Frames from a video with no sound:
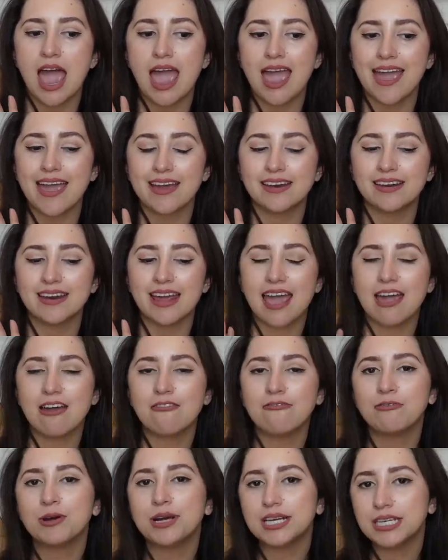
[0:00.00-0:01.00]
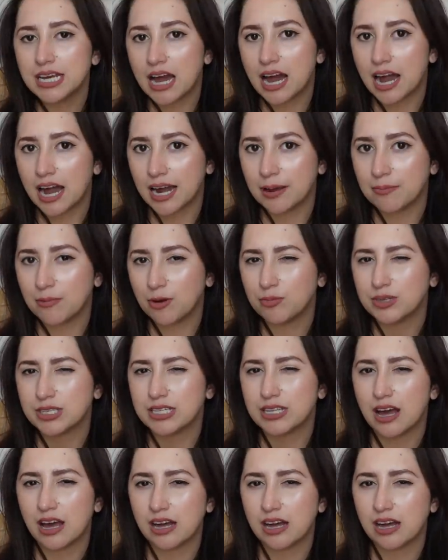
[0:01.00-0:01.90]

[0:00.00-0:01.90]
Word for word: And every time it was the